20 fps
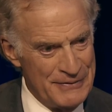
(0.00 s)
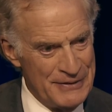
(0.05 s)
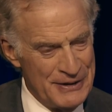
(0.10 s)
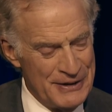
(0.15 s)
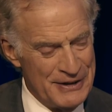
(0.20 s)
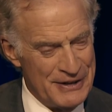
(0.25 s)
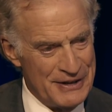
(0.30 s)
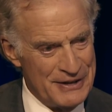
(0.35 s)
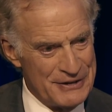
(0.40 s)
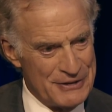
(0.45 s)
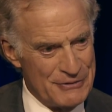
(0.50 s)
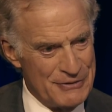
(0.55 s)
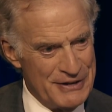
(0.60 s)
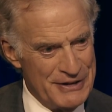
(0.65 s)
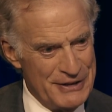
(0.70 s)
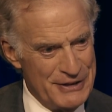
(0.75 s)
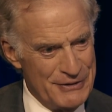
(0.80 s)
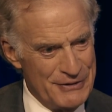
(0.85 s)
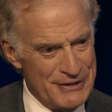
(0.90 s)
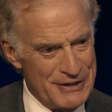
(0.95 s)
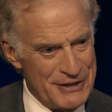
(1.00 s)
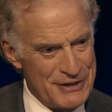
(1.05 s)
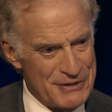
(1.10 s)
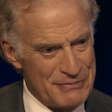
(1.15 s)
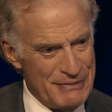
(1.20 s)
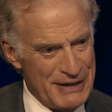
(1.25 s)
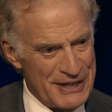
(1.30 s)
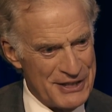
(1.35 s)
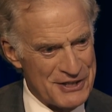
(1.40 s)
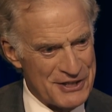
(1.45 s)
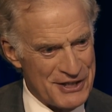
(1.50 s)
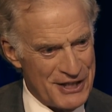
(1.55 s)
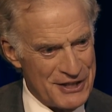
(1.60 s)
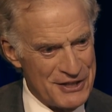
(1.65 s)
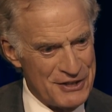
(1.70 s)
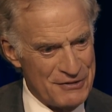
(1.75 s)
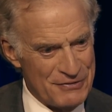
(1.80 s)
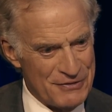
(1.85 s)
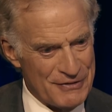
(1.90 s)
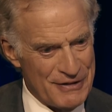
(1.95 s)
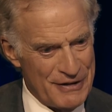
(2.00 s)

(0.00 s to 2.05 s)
Good for uh, do that. Annuities make sense for